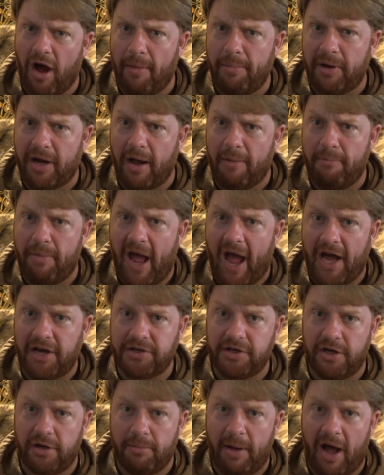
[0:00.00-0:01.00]
topic I'm
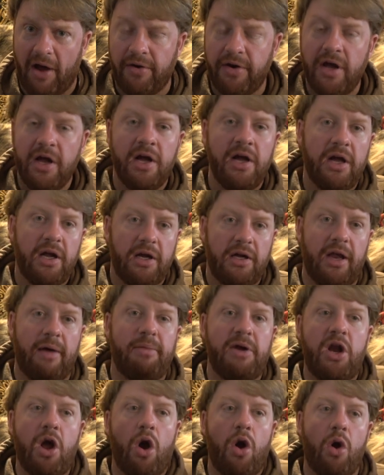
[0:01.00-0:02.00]
passionate about. Let
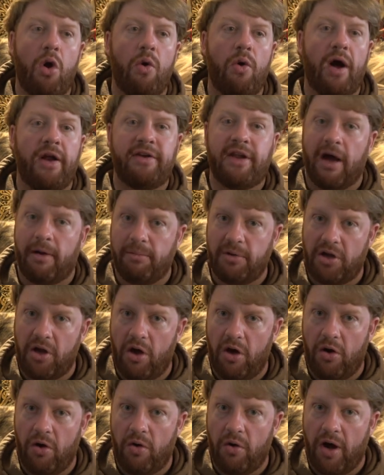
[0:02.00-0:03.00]
me know down
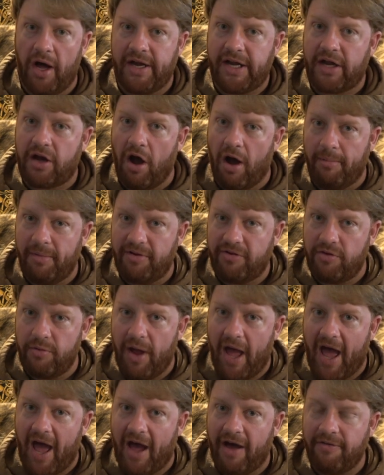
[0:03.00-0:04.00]
below any comments you
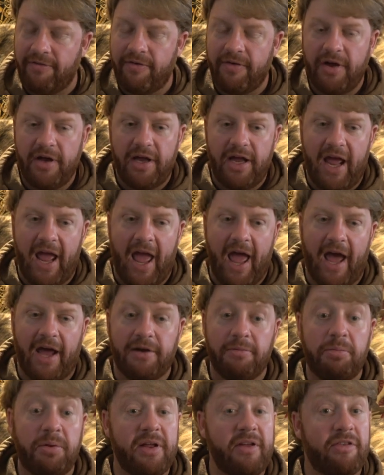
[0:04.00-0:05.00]
have.
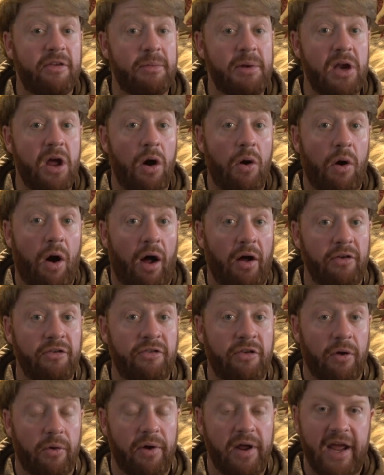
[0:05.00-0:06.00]
And please let me know
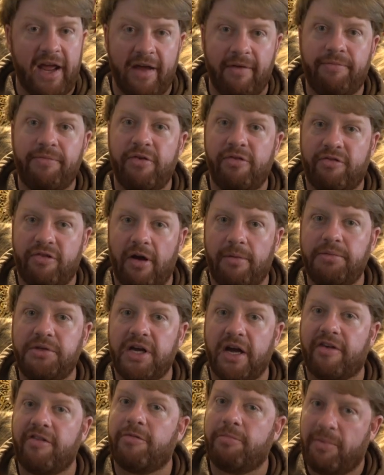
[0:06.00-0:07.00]
also if the
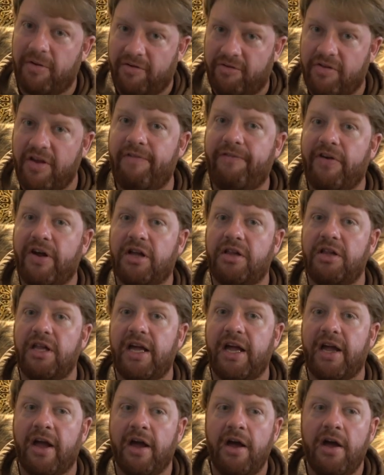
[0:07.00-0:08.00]
subject
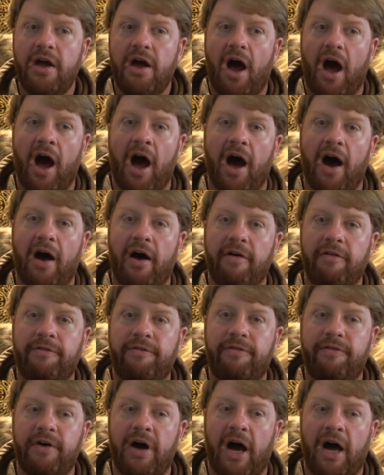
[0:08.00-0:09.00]
specifically
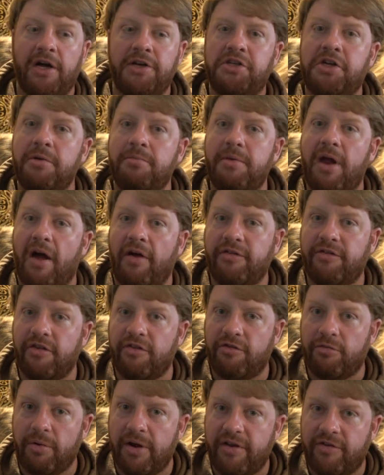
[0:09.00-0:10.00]
of uh, Jim
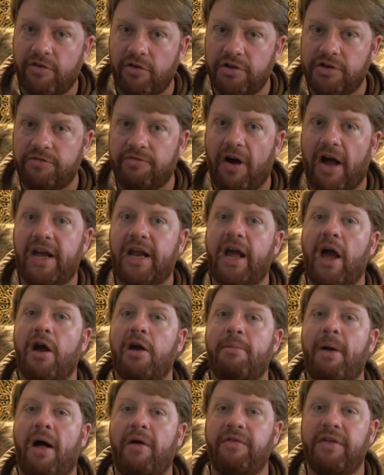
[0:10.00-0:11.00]
Nelson's research finding out
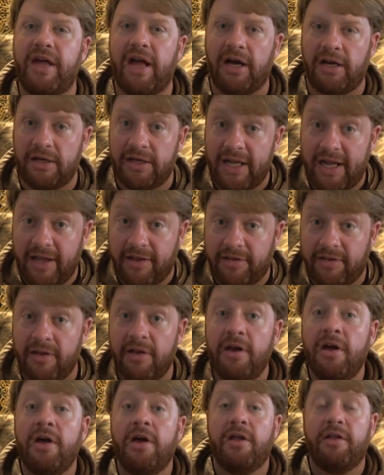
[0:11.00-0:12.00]
about the Alethe,
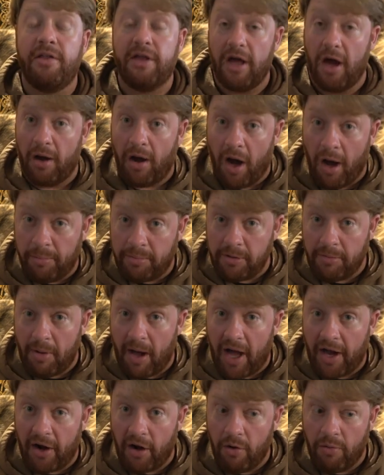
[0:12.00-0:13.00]
the uh,
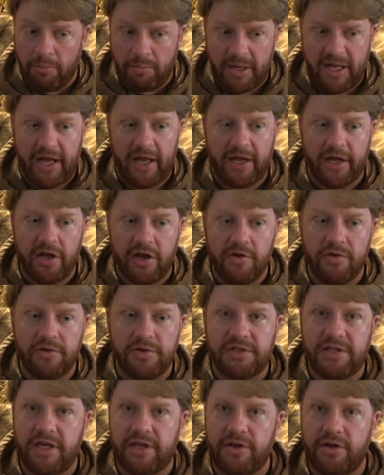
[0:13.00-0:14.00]
Aplomado being
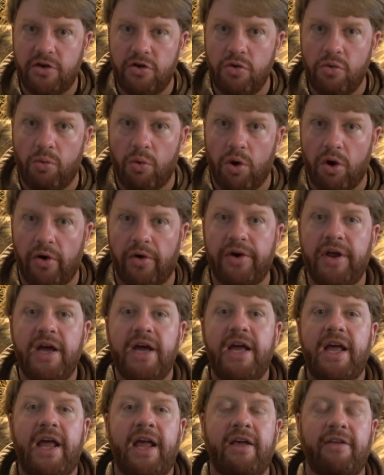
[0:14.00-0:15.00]
used in the New World
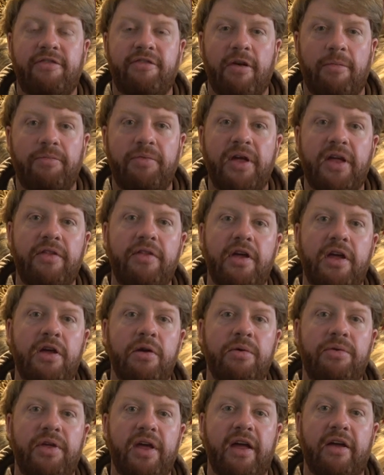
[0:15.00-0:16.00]
is something that
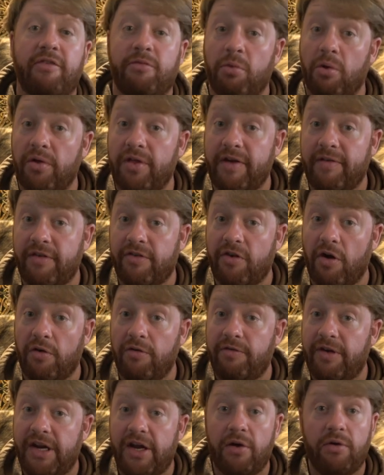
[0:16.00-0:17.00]
you think is worthy of its
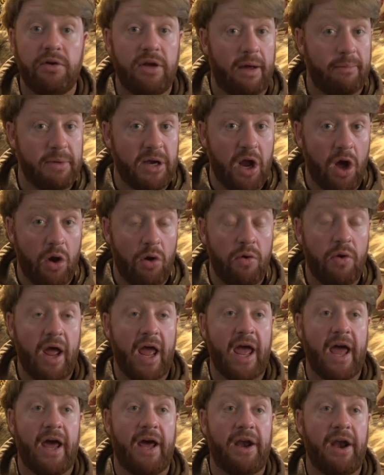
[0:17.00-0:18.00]
own video, let me know
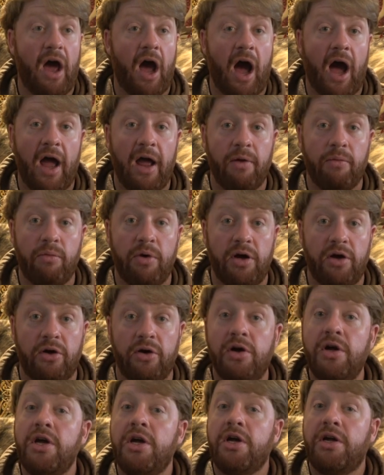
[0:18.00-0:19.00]
and I
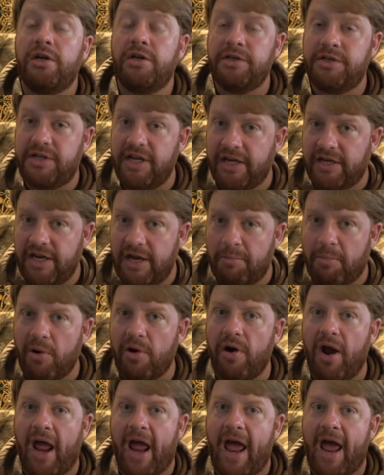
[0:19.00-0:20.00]
will dig
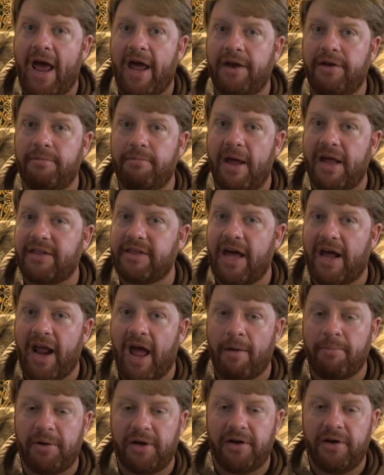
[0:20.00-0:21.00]
deeper and make that
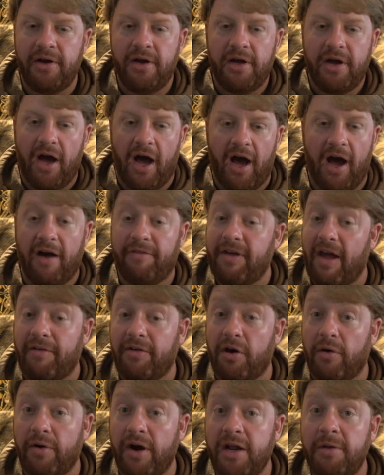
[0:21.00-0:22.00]
happen. Uh, if you
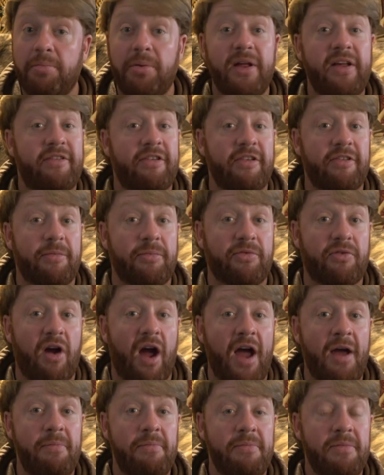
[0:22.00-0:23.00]
haven't already, please hit
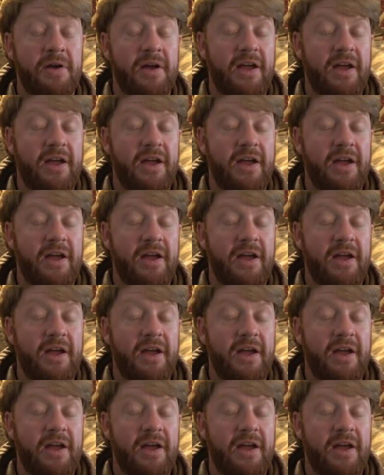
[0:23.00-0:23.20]
subscribe